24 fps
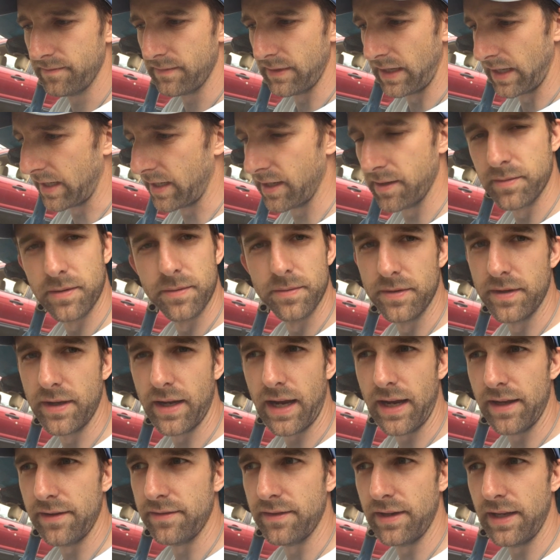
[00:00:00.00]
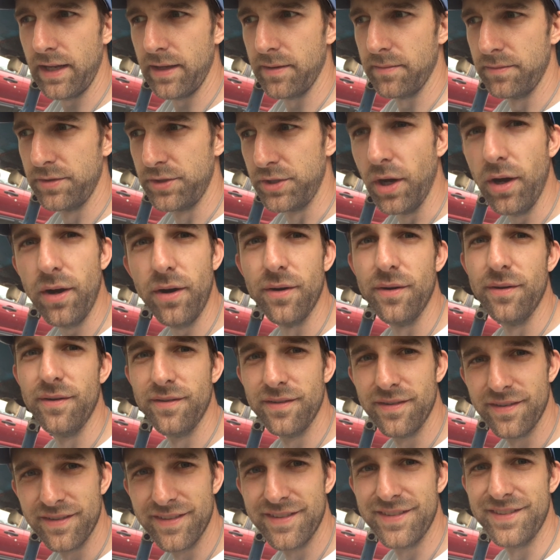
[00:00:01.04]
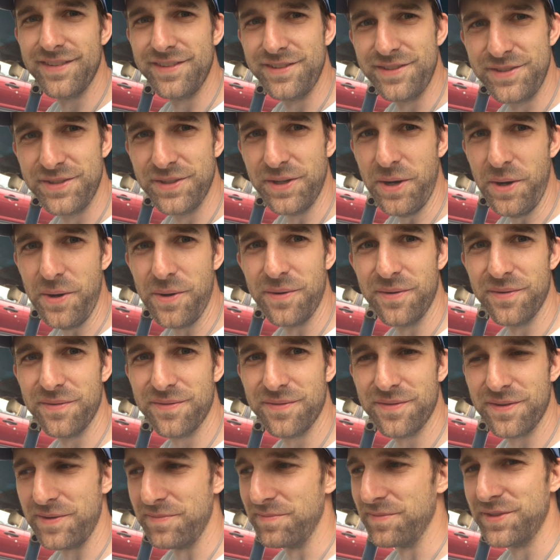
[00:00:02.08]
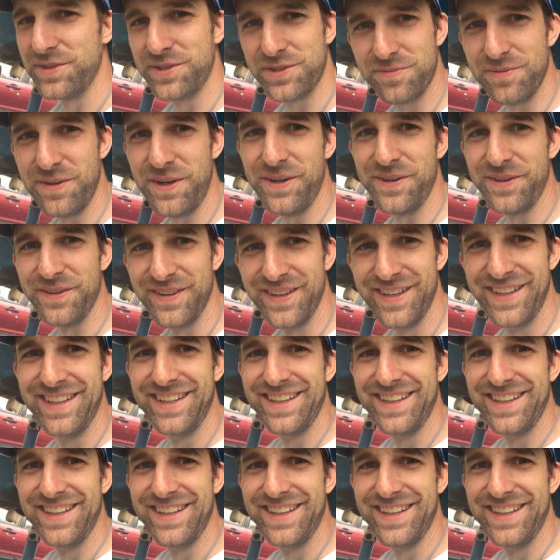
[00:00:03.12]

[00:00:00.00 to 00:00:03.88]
I can't remember the guy's name. Joe from Schmo.